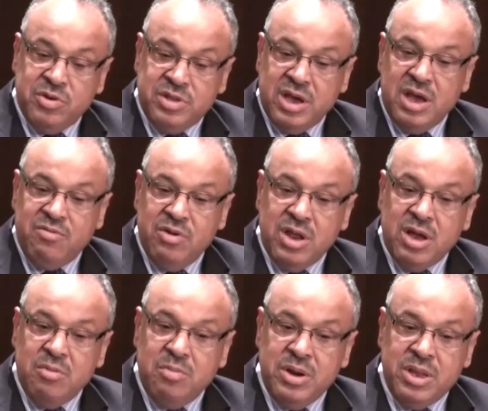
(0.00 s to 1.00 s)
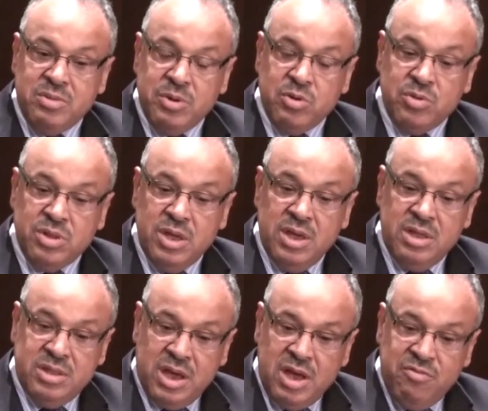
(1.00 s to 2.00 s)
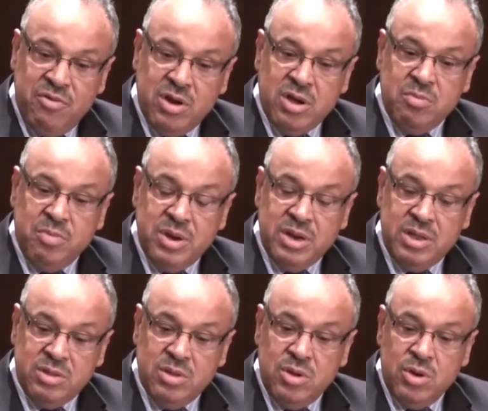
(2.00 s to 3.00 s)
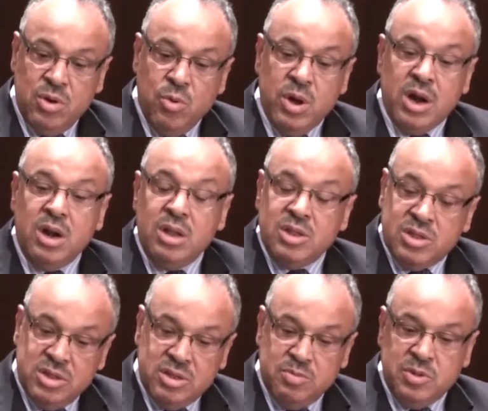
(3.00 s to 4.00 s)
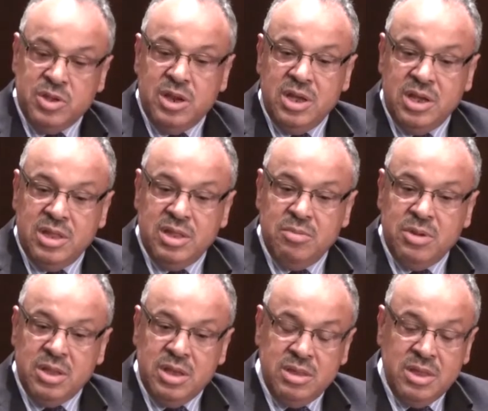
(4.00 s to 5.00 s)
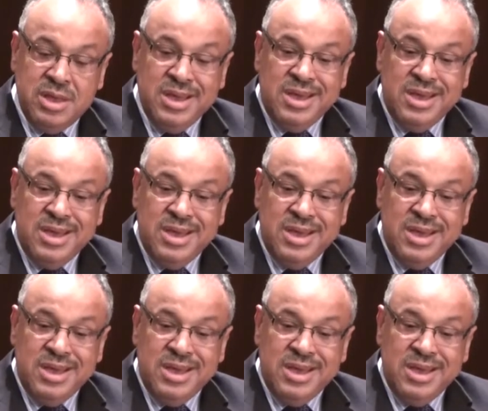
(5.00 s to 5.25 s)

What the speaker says: Takaful companies, because Takaful companies were launched, especially in the Middle East.